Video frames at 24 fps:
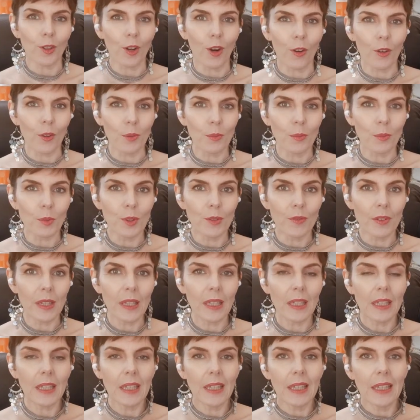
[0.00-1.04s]
horror
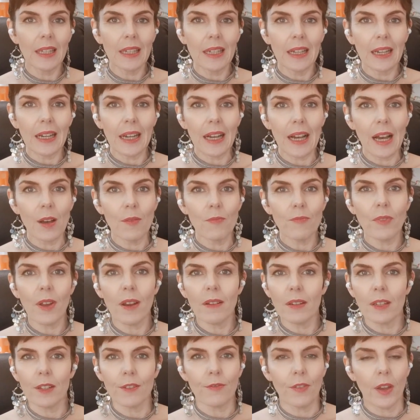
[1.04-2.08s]
movie, um,
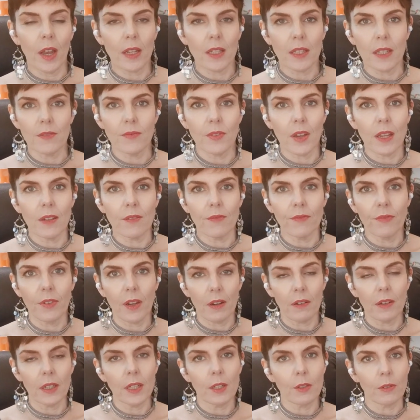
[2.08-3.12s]
very effective and
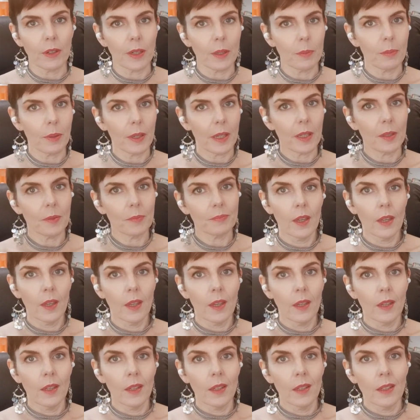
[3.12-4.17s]
very creepy.
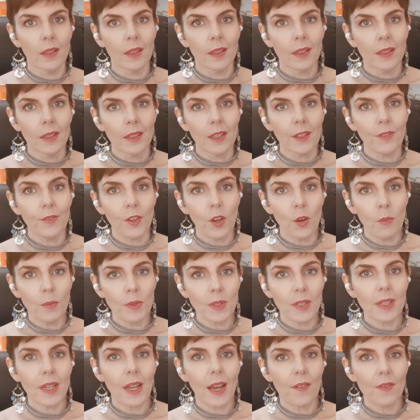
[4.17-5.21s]
The film
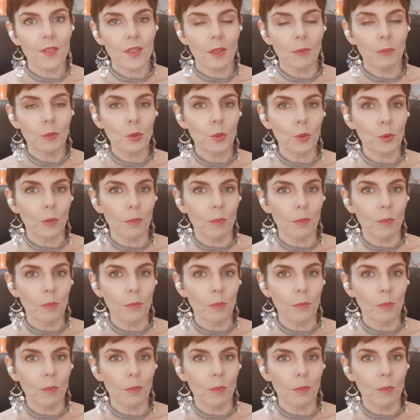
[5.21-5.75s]
did have some good